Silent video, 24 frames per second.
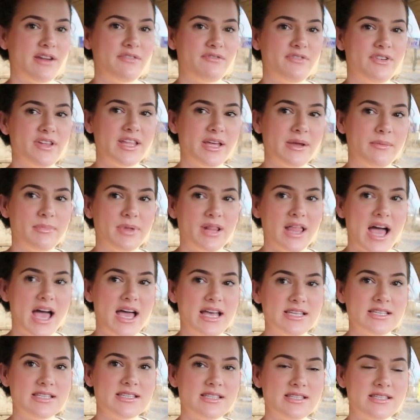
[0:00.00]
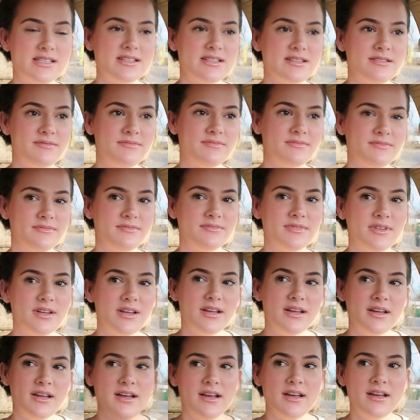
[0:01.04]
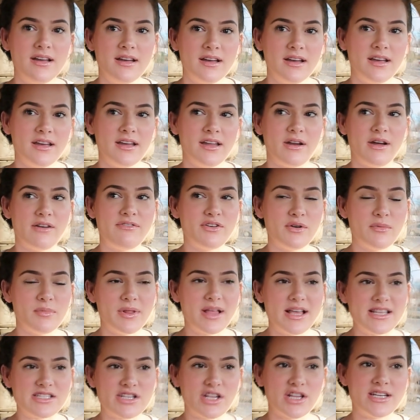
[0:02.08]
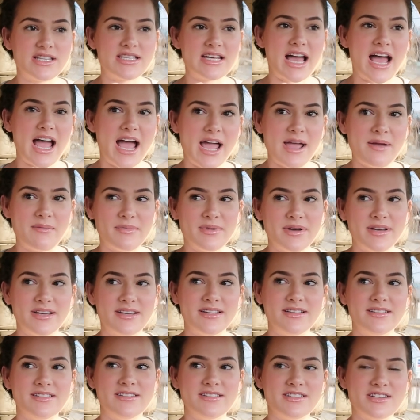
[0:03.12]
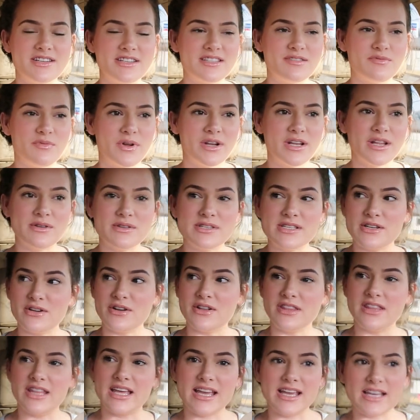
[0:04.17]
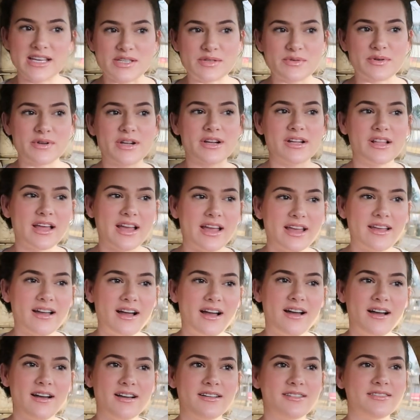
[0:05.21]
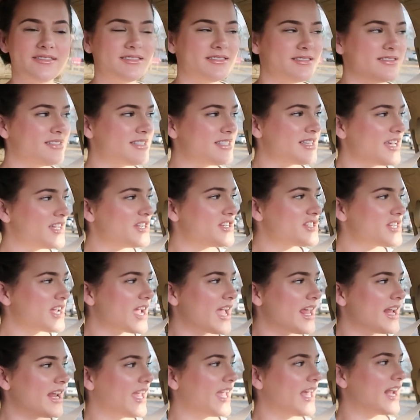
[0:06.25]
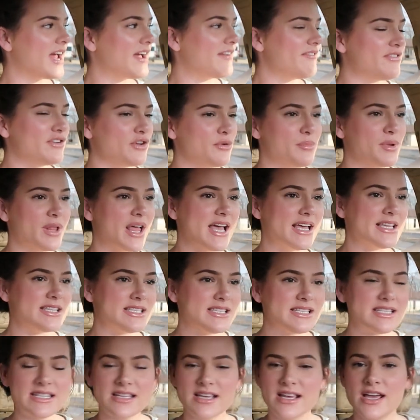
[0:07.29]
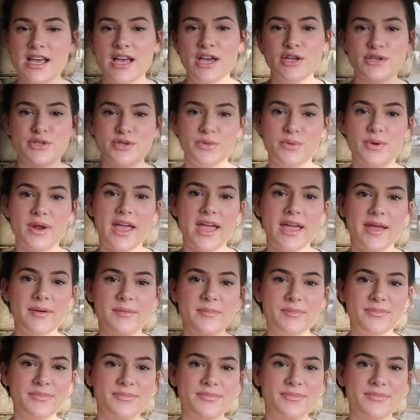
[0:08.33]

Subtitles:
I'm feeling blessed. You know, I feel blessed all the time, but just one of those little things where you're like, oh, sun's shining and I feel blessed today.